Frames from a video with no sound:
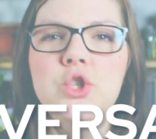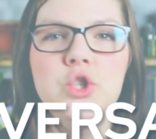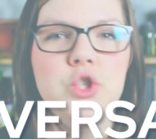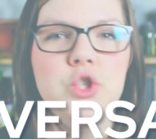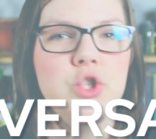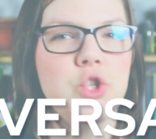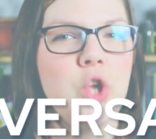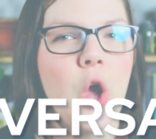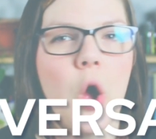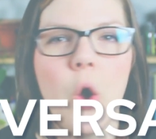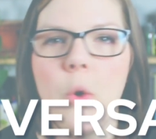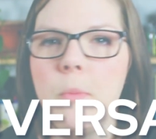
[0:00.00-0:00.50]

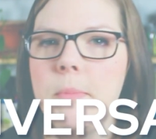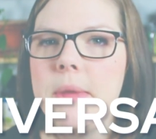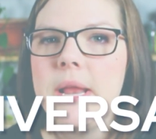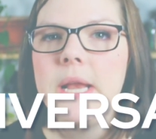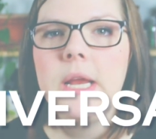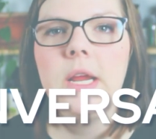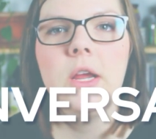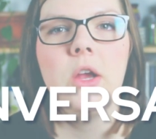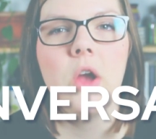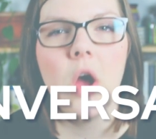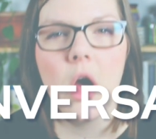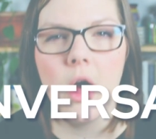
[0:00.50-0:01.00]
so
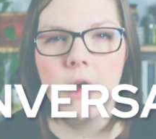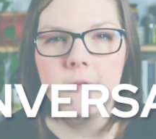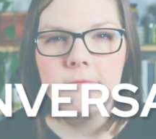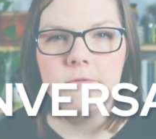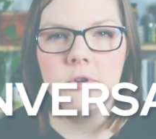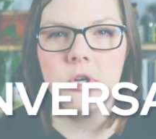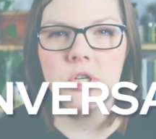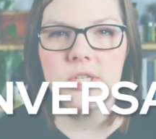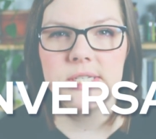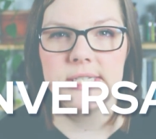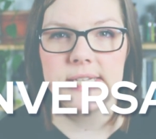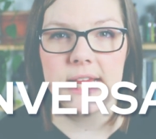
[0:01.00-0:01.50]
many
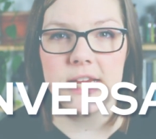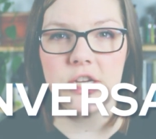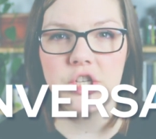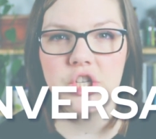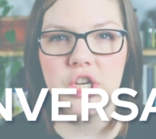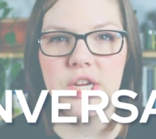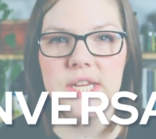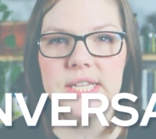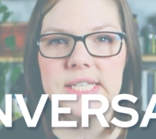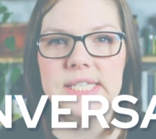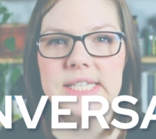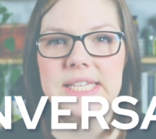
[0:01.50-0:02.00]

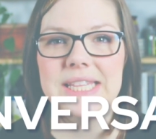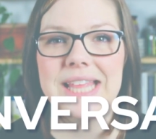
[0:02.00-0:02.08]
conversations